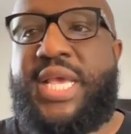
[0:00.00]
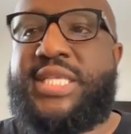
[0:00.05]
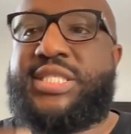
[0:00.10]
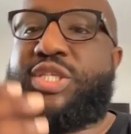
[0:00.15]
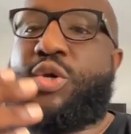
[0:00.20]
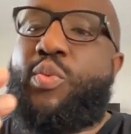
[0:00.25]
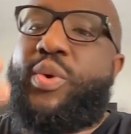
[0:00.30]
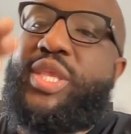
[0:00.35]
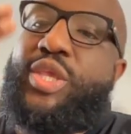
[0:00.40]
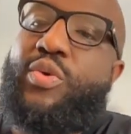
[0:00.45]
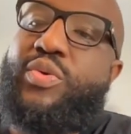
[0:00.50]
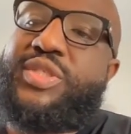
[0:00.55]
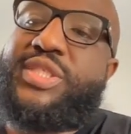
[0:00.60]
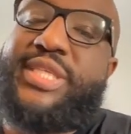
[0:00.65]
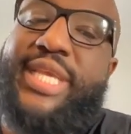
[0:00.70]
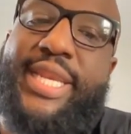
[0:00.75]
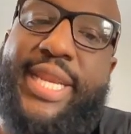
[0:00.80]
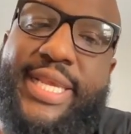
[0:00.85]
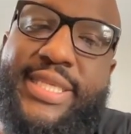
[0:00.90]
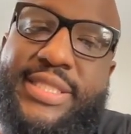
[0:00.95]
So when you
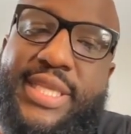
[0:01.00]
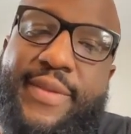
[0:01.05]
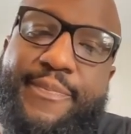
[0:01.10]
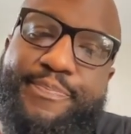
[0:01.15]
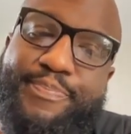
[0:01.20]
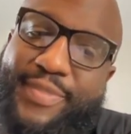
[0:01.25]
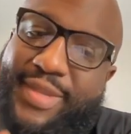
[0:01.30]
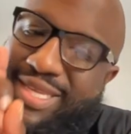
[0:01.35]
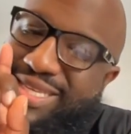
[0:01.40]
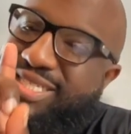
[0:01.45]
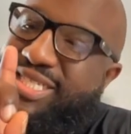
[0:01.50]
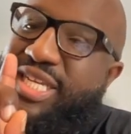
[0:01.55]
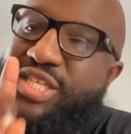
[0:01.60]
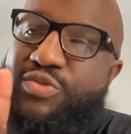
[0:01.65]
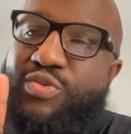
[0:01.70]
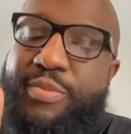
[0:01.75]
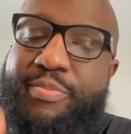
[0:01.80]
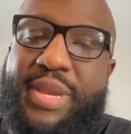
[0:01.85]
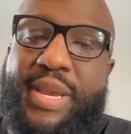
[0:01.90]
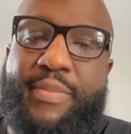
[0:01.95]
see these,
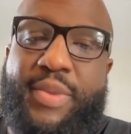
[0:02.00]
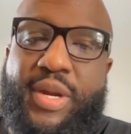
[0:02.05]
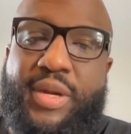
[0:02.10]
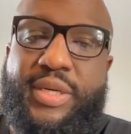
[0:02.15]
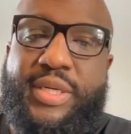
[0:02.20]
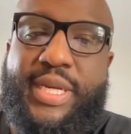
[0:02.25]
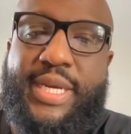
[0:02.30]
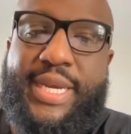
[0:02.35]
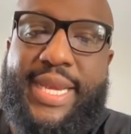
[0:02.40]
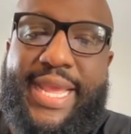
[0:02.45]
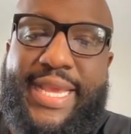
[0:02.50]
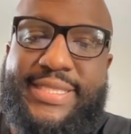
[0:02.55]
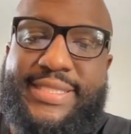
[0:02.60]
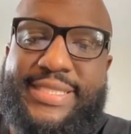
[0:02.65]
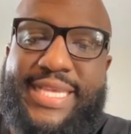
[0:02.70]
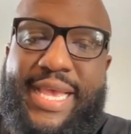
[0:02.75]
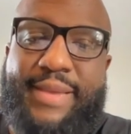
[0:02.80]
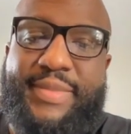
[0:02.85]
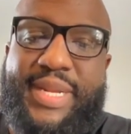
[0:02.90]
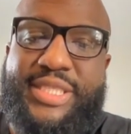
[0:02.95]
just remember, the next
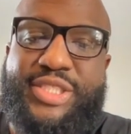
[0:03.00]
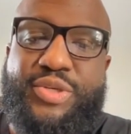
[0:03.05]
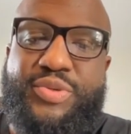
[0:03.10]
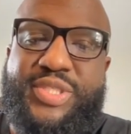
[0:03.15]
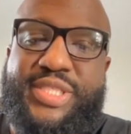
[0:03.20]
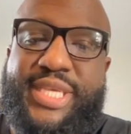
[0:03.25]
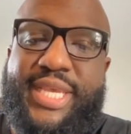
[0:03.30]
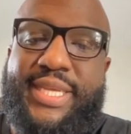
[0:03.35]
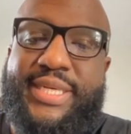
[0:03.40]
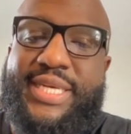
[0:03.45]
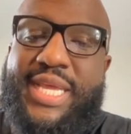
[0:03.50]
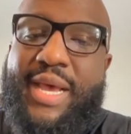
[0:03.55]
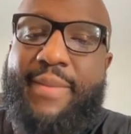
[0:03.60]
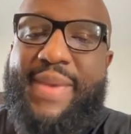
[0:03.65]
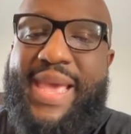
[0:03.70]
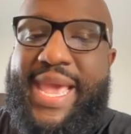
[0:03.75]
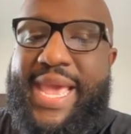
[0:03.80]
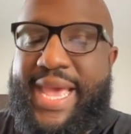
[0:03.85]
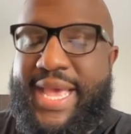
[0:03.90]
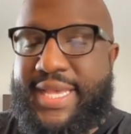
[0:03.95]
time that you see a
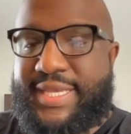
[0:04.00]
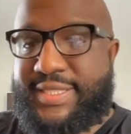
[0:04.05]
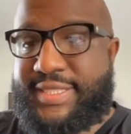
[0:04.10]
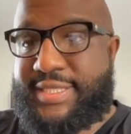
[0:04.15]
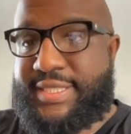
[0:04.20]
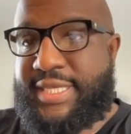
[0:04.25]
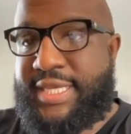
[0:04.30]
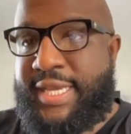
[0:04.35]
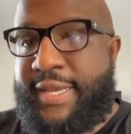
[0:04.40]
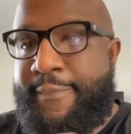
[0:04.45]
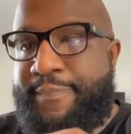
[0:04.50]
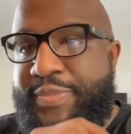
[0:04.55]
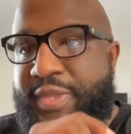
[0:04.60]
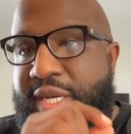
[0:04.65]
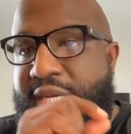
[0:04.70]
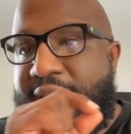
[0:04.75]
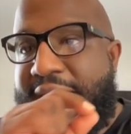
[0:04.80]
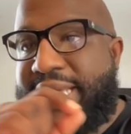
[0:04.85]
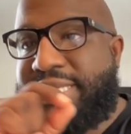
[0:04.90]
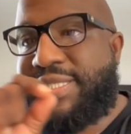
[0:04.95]
dumbass, the
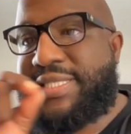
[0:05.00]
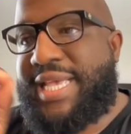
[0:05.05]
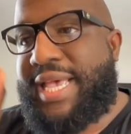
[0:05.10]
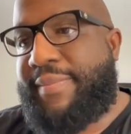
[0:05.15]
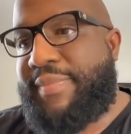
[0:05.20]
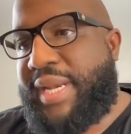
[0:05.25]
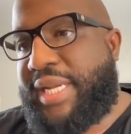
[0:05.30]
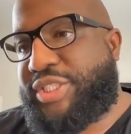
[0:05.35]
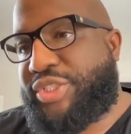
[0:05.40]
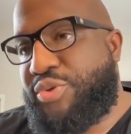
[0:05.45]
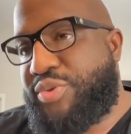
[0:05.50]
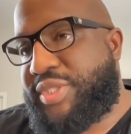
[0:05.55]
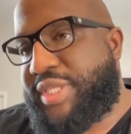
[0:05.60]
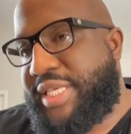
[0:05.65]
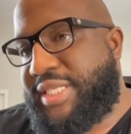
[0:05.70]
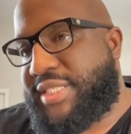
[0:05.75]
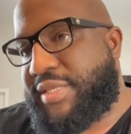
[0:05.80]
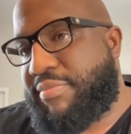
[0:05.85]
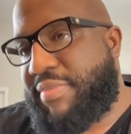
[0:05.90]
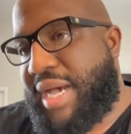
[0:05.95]
next time that you
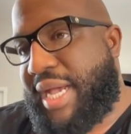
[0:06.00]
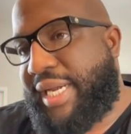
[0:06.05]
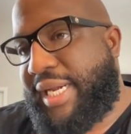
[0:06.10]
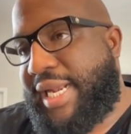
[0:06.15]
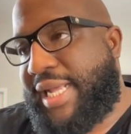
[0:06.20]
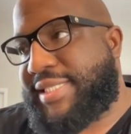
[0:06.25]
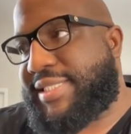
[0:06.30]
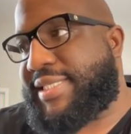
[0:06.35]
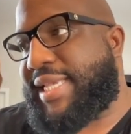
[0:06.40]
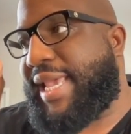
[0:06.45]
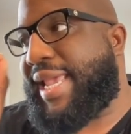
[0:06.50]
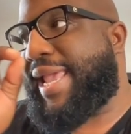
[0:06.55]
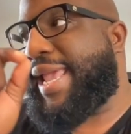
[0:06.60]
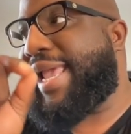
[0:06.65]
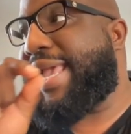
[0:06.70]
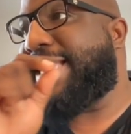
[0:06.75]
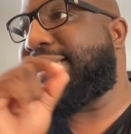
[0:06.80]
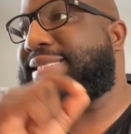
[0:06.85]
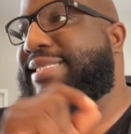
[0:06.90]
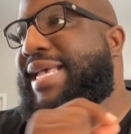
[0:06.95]
see somebody that say,
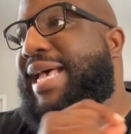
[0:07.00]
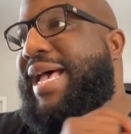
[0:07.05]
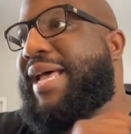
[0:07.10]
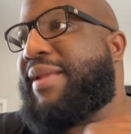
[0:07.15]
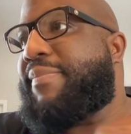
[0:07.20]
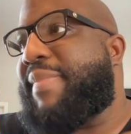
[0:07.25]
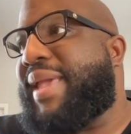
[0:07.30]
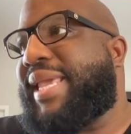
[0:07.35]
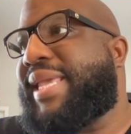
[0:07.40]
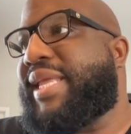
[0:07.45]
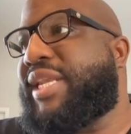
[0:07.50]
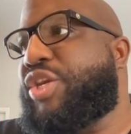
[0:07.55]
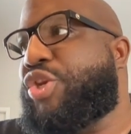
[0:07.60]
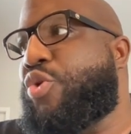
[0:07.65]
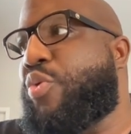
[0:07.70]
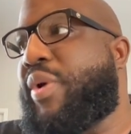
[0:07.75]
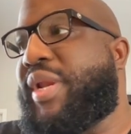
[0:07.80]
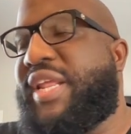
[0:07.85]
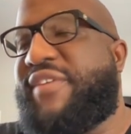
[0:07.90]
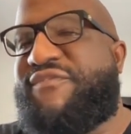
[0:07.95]
Anton,
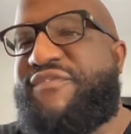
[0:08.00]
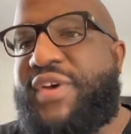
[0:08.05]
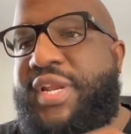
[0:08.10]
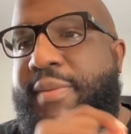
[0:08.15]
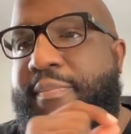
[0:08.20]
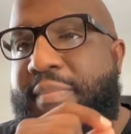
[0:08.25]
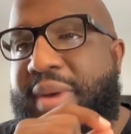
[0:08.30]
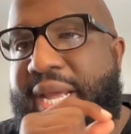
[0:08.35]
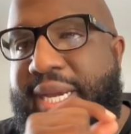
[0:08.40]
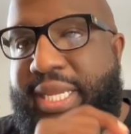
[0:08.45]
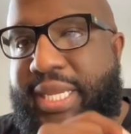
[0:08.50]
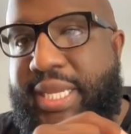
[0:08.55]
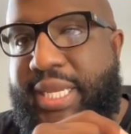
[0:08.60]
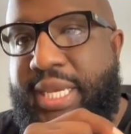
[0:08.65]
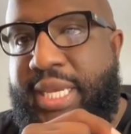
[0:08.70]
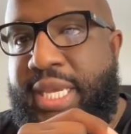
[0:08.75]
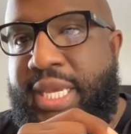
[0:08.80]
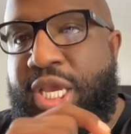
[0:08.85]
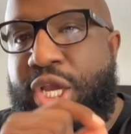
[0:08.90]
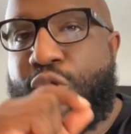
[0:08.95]
doing it for the money,
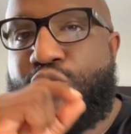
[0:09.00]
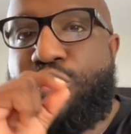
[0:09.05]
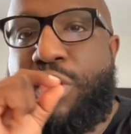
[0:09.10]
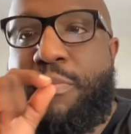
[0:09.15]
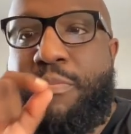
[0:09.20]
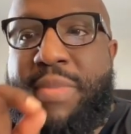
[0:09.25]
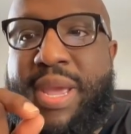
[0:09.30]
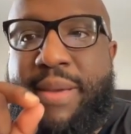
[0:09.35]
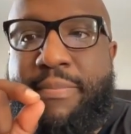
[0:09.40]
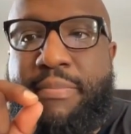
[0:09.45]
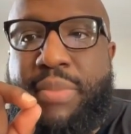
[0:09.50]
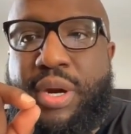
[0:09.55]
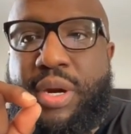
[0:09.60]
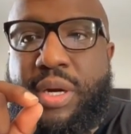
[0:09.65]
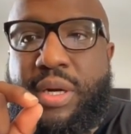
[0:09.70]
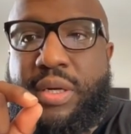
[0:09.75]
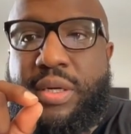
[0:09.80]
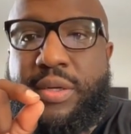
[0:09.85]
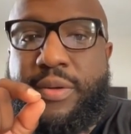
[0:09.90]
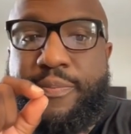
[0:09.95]

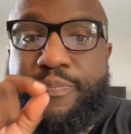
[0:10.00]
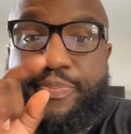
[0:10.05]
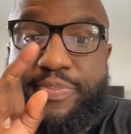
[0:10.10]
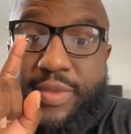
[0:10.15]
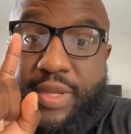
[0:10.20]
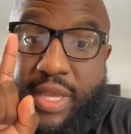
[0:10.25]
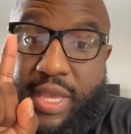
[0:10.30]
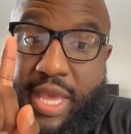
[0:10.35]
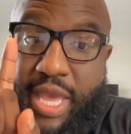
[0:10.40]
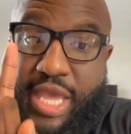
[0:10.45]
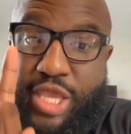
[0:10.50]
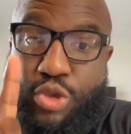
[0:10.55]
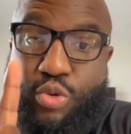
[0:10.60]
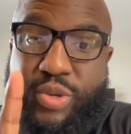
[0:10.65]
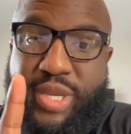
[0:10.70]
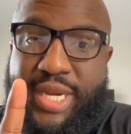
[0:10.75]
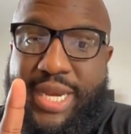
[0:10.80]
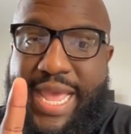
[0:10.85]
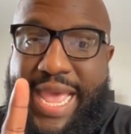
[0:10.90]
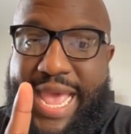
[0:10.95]
remember, and you
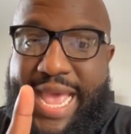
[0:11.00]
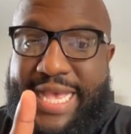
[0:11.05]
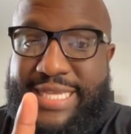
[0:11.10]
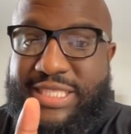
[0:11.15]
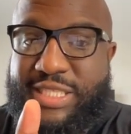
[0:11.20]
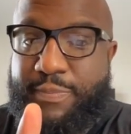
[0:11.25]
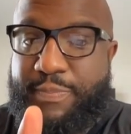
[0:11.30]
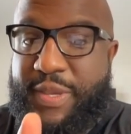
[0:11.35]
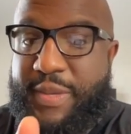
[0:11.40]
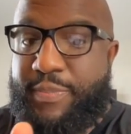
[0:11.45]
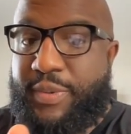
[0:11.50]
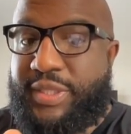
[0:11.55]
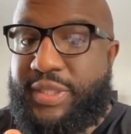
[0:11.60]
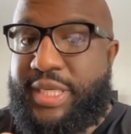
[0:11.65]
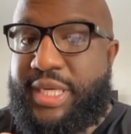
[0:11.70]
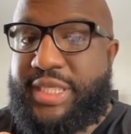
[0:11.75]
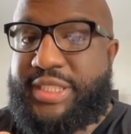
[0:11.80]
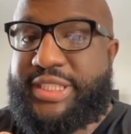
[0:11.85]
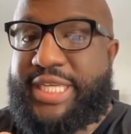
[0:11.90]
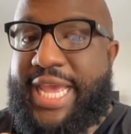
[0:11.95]
can ask the people
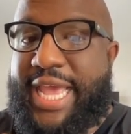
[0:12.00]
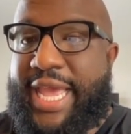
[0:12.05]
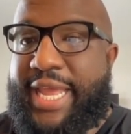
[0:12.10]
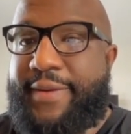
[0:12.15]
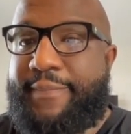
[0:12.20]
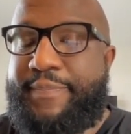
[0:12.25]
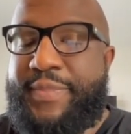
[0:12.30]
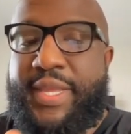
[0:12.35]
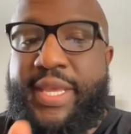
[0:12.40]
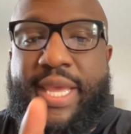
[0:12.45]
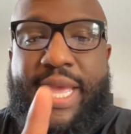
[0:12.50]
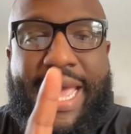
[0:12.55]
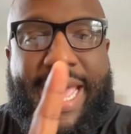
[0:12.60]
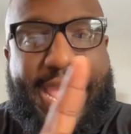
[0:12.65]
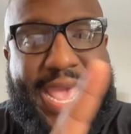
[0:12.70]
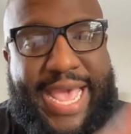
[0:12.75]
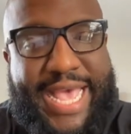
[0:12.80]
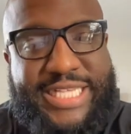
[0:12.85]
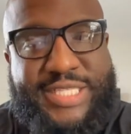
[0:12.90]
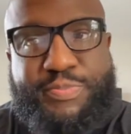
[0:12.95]
in the chat,
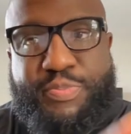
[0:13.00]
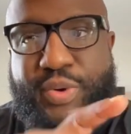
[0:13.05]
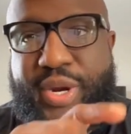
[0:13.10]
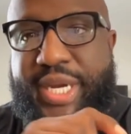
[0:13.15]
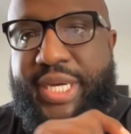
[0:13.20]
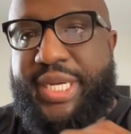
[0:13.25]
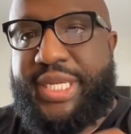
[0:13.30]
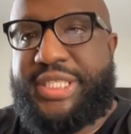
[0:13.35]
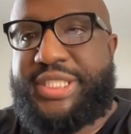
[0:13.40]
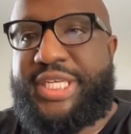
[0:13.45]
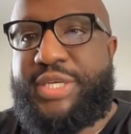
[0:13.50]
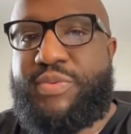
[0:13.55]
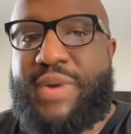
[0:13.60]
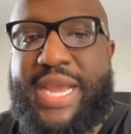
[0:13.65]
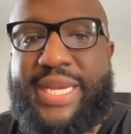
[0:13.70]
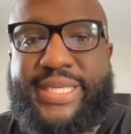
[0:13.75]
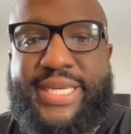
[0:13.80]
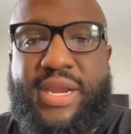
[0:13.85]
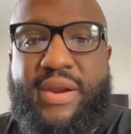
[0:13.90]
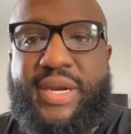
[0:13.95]
ask Brittany, she
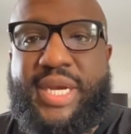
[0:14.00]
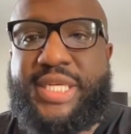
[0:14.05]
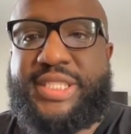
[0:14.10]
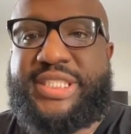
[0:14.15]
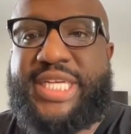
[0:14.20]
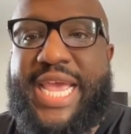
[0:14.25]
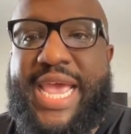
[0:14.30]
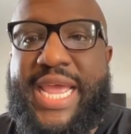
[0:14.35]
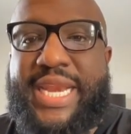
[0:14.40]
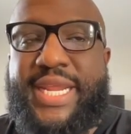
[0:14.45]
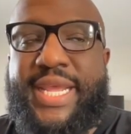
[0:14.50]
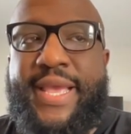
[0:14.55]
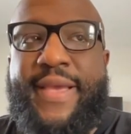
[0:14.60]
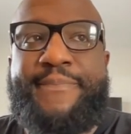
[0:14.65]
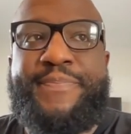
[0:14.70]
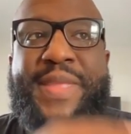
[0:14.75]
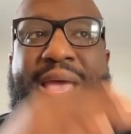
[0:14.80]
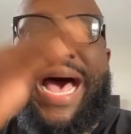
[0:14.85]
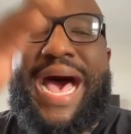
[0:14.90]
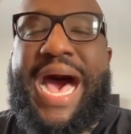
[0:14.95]
right there in the chat,
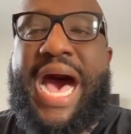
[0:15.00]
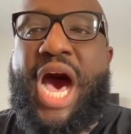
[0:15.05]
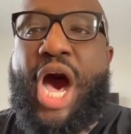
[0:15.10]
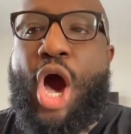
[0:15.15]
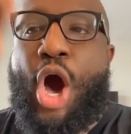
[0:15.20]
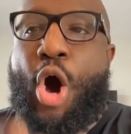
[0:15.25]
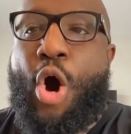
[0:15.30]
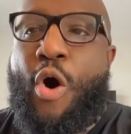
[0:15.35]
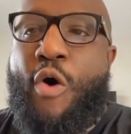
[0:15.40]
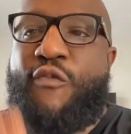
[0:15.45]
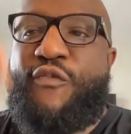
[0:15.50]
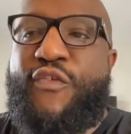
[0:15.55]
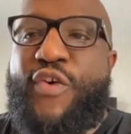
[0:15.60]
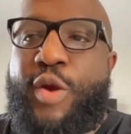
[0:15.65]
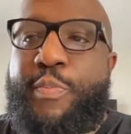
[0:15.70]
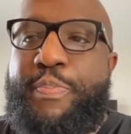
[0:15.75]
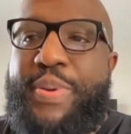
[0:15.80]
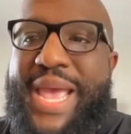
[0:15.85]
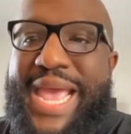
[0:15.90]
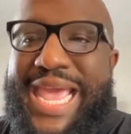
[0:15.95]
I
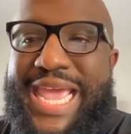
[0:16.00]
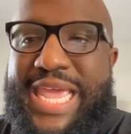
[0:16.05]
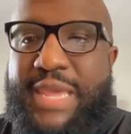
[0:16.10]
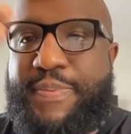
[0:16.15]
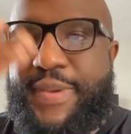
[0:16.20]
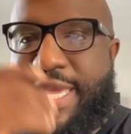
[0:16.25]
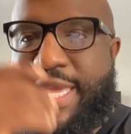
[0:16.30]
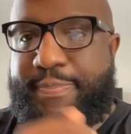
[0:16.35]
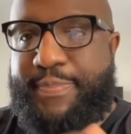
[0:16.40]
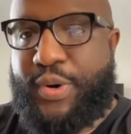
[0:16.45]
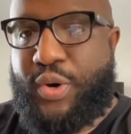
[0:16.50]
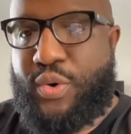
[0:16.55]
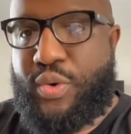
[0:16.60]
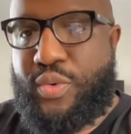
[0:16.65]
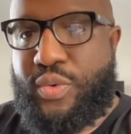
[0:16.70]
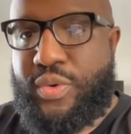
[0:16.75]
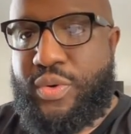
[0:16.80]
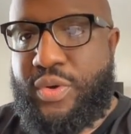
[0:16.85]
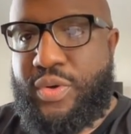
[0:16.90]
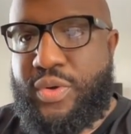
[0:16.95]
overpay
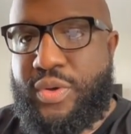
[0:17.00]
people,